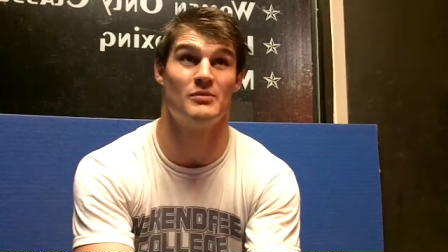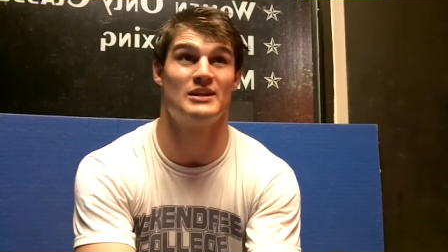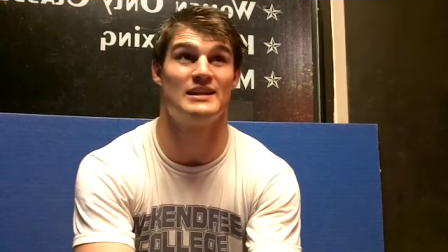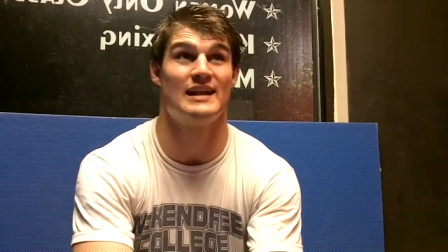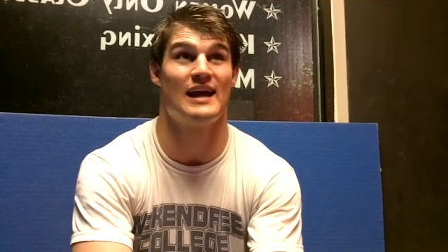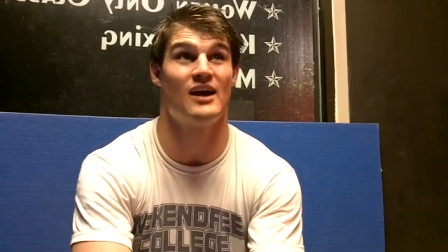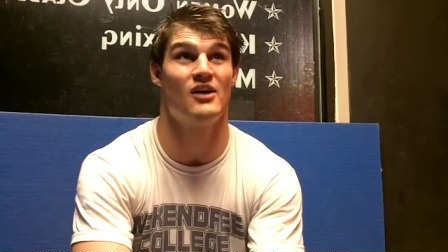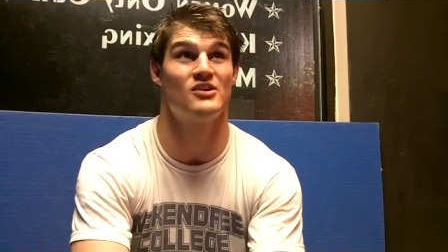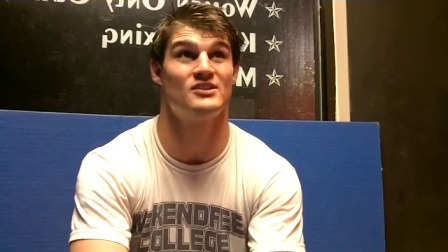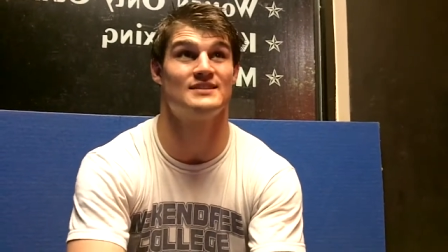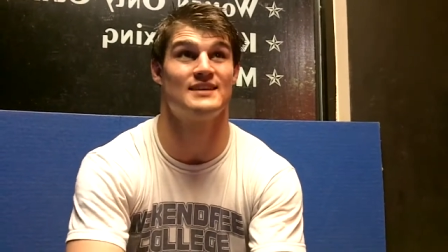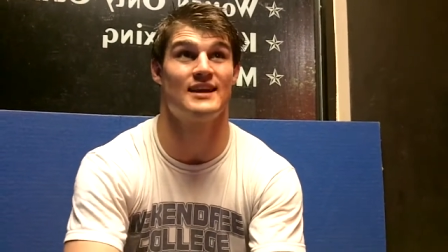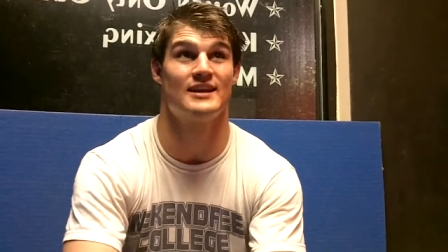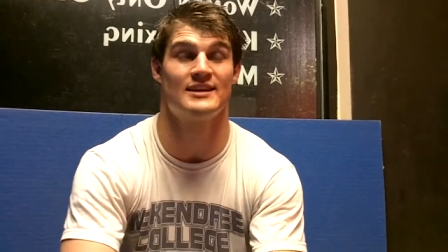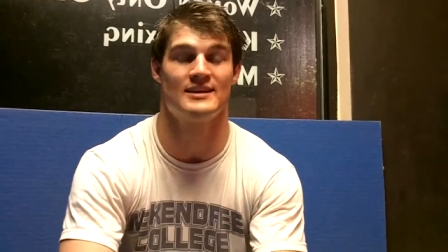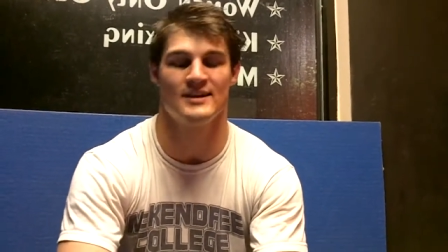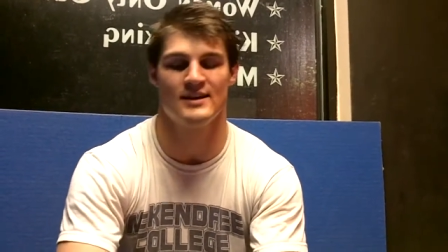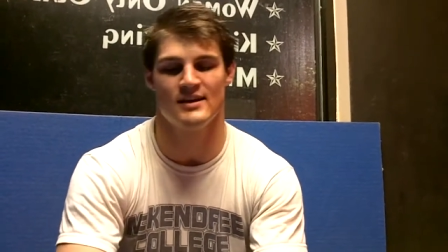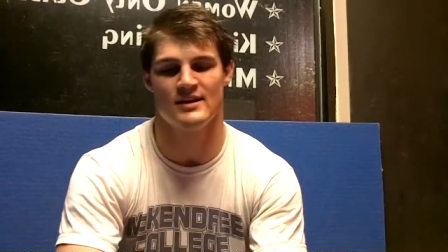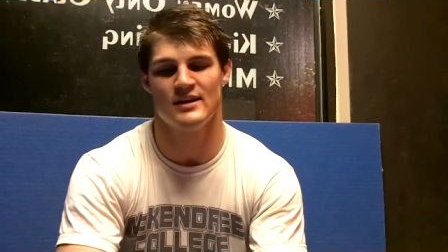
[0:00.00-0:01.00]
But now it's
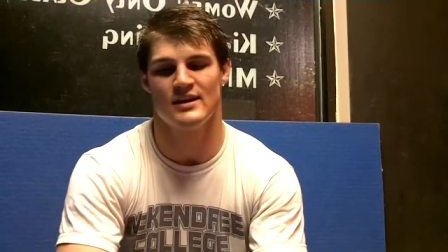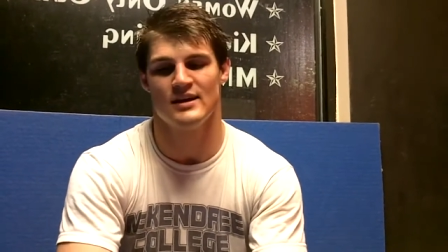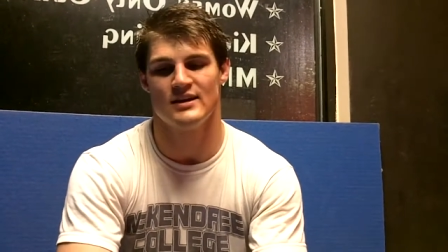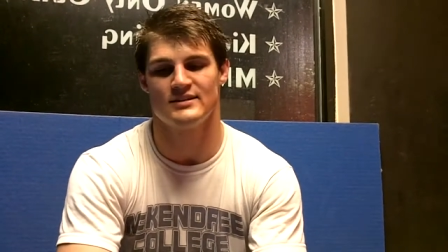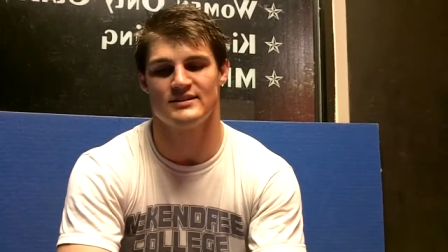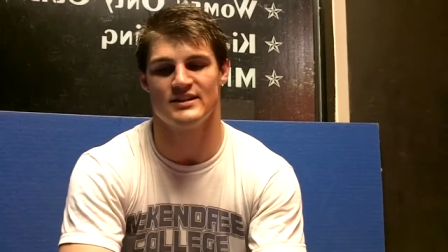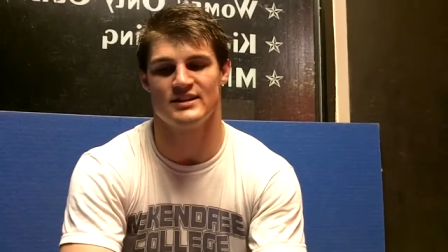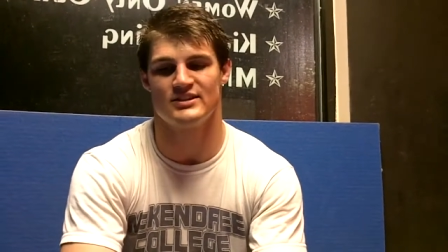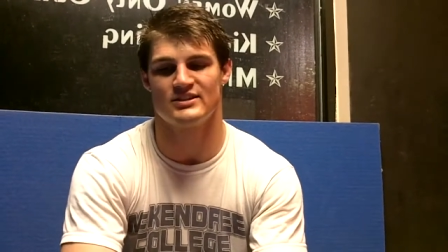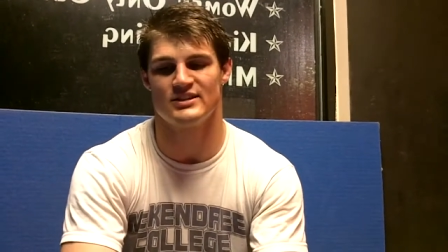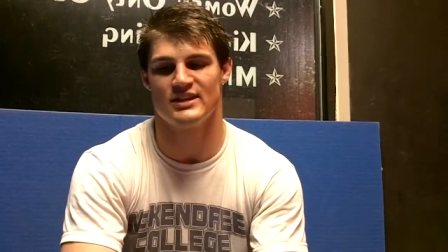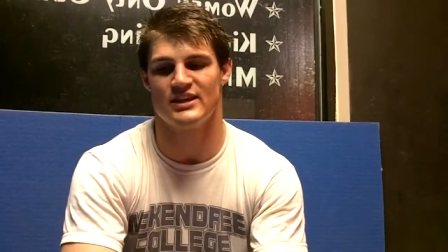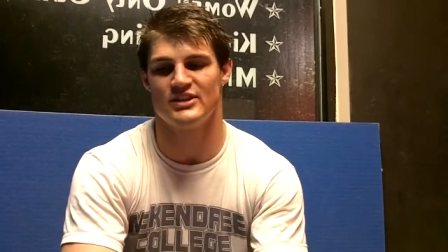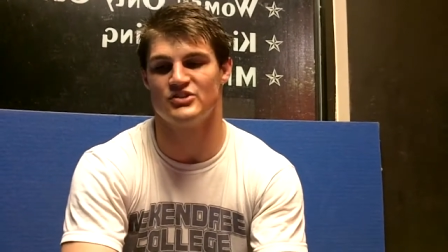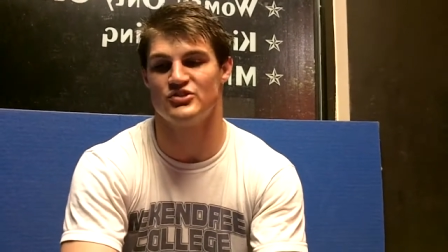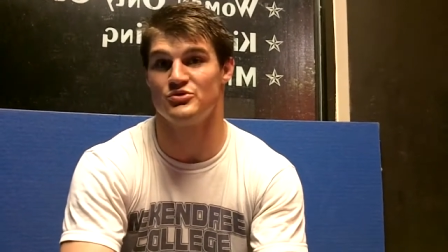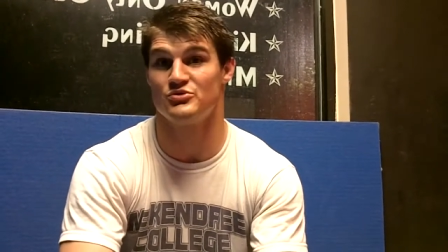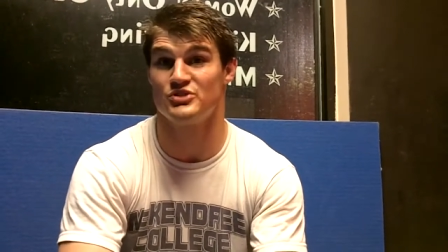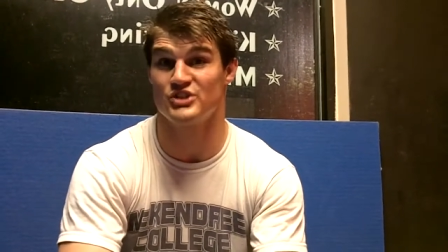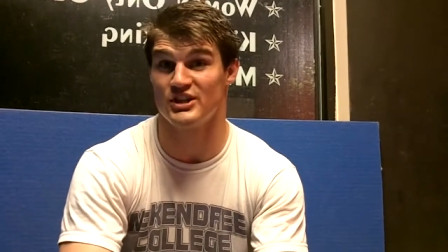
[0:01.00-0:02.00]
like since
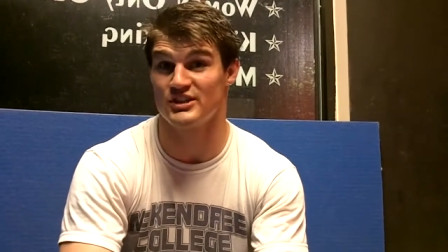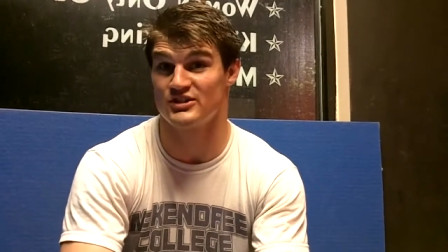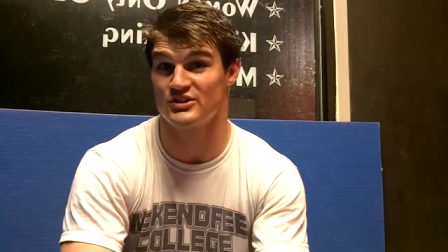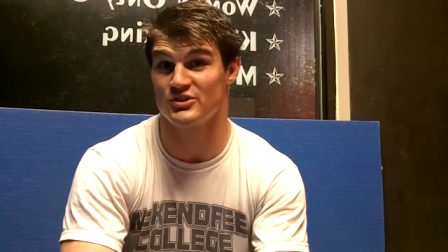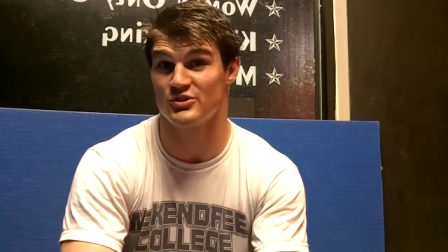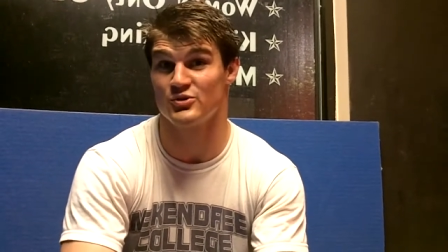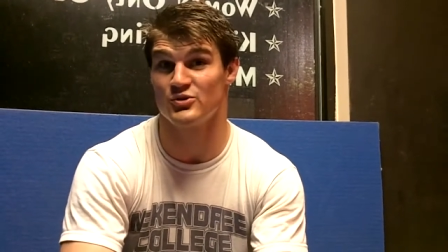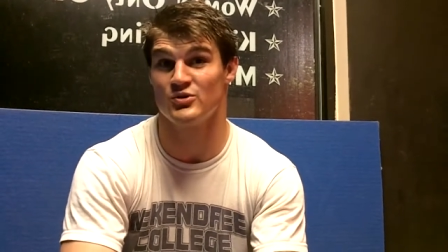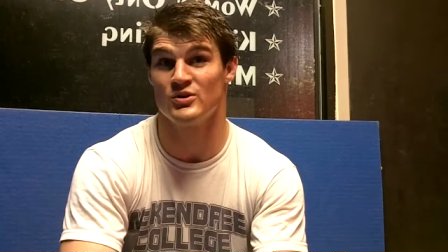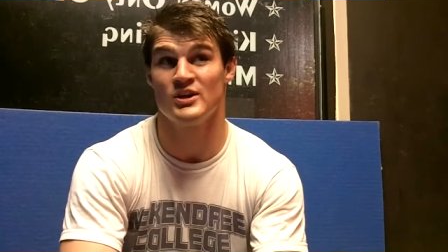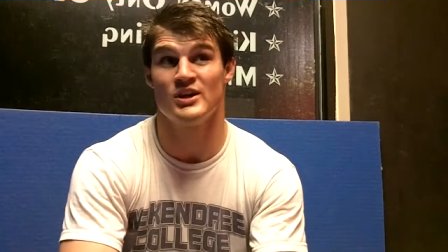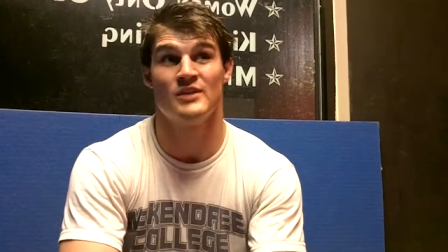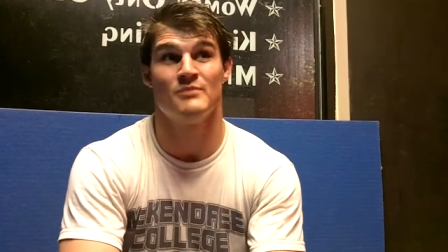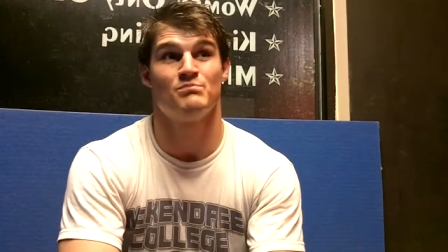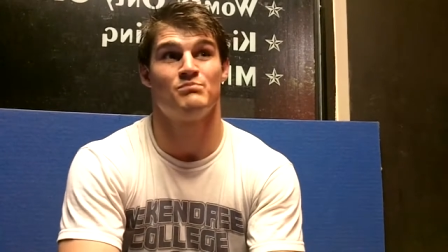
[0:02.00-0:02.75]
in jiu-jitsu